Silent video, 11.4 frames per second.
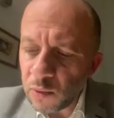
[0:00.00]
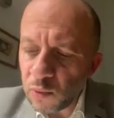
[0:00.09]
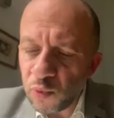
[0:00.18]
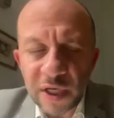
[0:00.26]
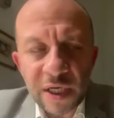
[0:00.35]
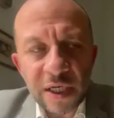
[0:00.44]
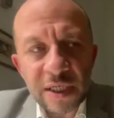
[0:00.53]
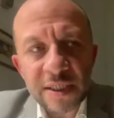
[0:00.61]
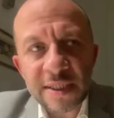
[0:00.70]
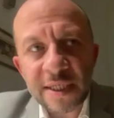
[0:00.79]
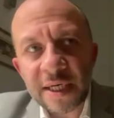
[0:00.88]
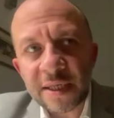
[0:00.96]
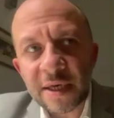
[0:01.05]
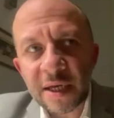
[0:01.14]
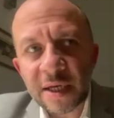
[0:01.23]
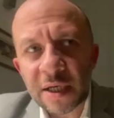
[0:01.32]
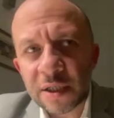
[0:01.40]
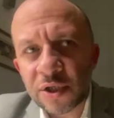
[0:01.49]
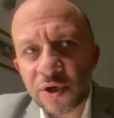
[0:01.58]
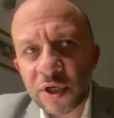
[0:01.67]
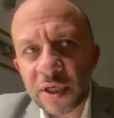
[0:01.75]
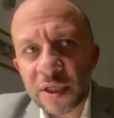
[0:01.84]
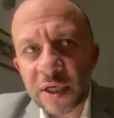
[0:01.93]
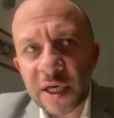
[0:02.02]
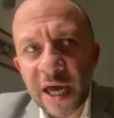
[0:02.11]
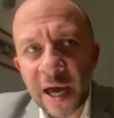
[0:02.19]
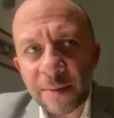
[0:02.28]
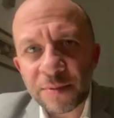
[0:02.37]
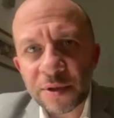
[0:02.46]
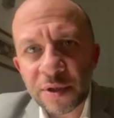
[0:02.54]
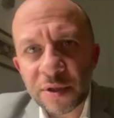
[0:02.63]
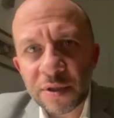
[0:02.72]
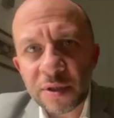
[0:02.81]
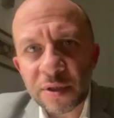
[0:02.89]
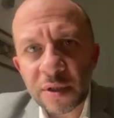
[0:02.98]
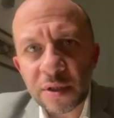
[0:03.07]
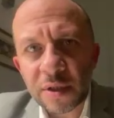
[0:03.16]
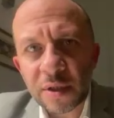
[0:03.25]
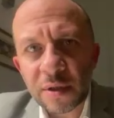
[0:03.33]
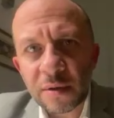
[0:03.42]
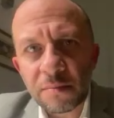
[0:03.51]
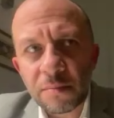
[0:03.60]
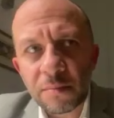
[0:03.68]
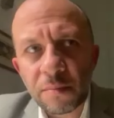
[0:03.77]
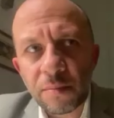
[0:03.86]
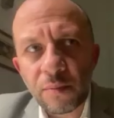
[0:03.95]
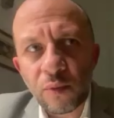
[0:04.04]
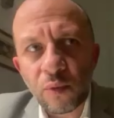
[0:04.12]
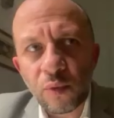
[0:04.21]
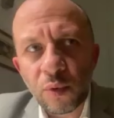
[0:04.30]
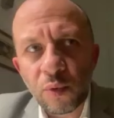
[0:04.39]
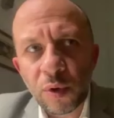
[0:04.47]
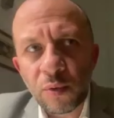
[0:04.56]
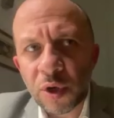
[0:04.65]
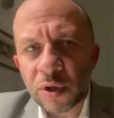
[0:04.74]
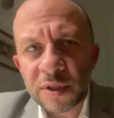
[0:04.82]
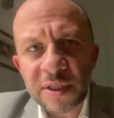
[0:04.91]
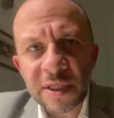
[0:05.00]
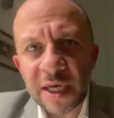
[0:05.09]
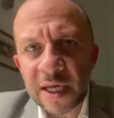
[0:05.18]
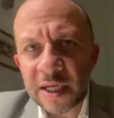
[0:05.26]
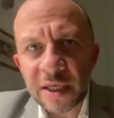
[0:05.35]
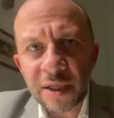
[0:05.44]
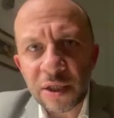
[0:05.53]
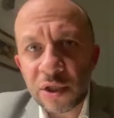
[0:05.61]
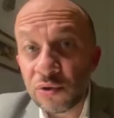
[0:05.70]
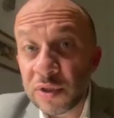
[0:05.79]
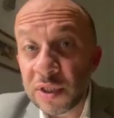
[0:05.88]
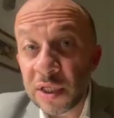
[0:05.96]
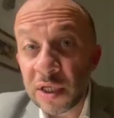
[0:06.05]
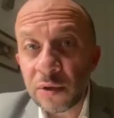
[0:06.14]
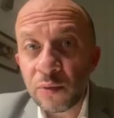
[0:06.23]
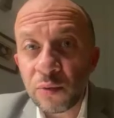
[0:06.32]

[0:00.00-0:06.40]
We see that concerning the captured, wouldn't see any new deal.